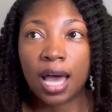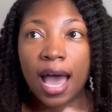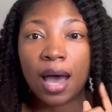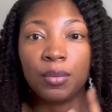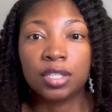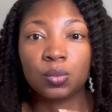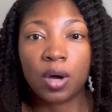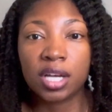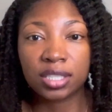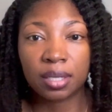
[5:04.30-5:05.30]
I was
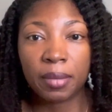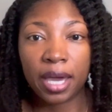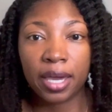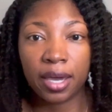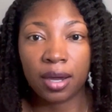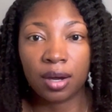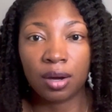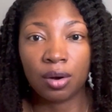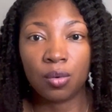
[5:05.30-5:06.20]
washing my hair